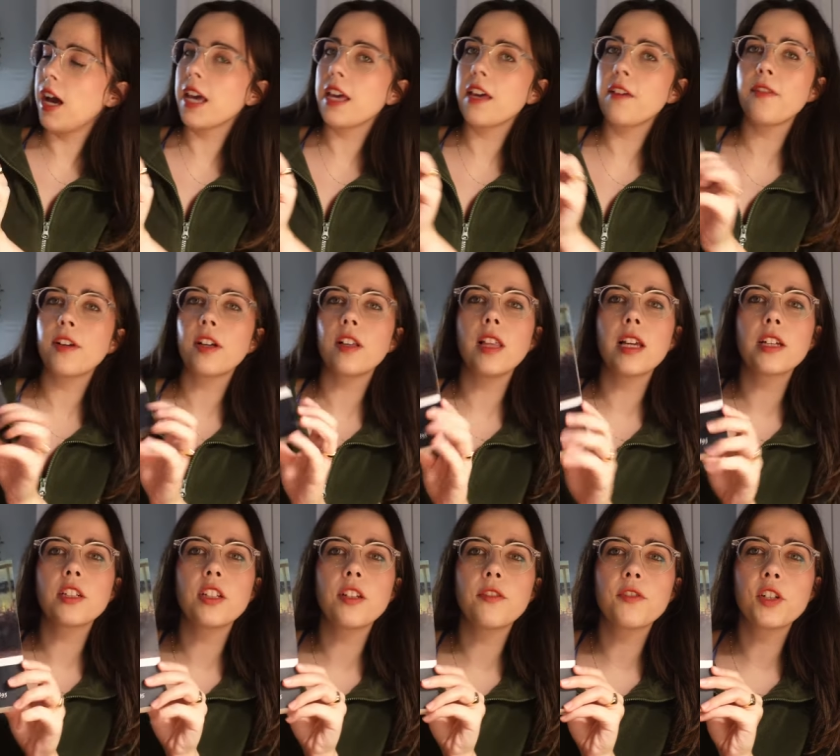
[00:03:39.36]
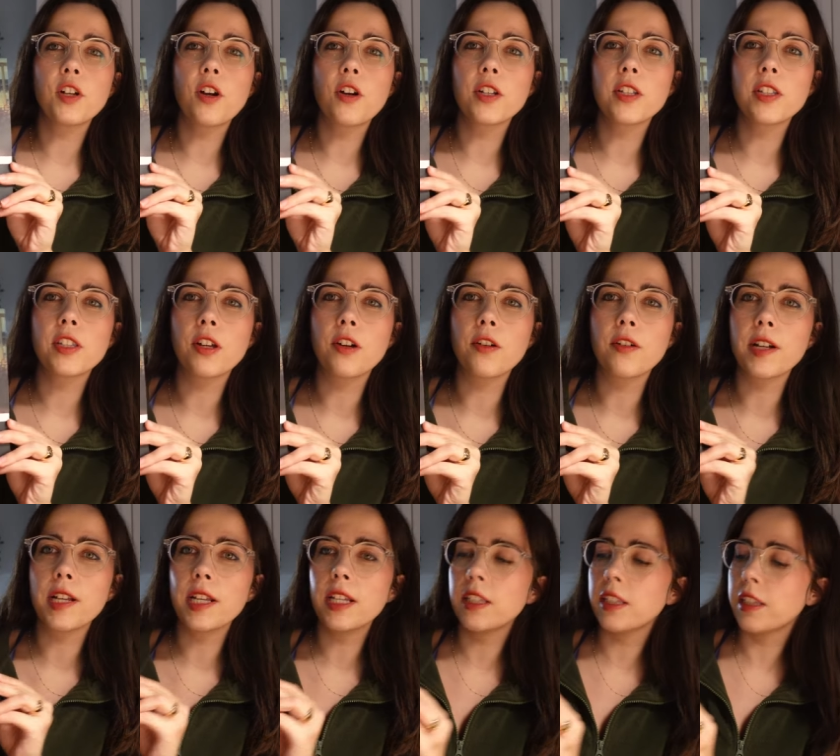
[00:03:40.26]
I have a collection of short
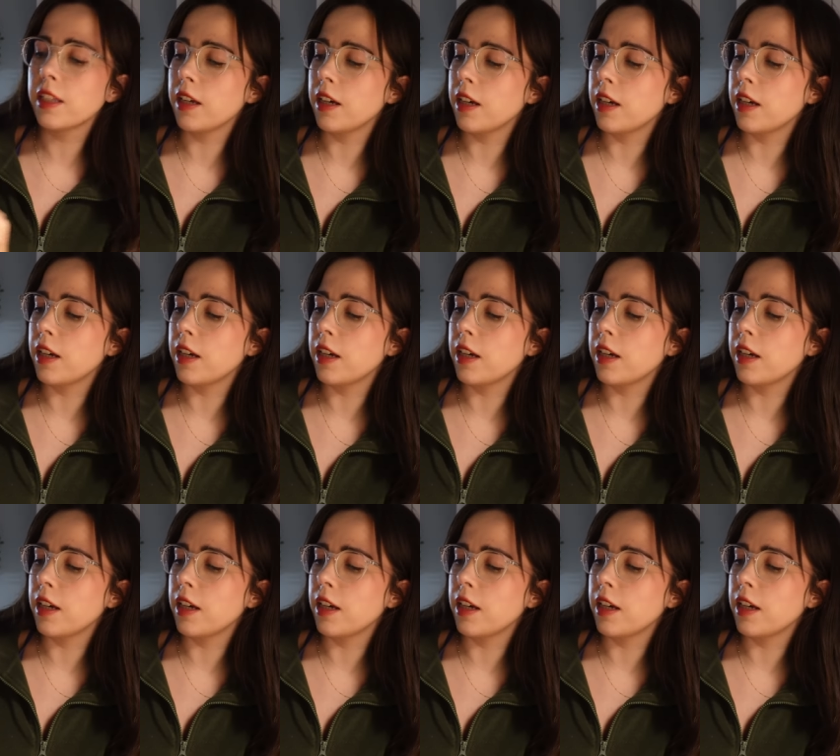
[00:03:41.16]
stories,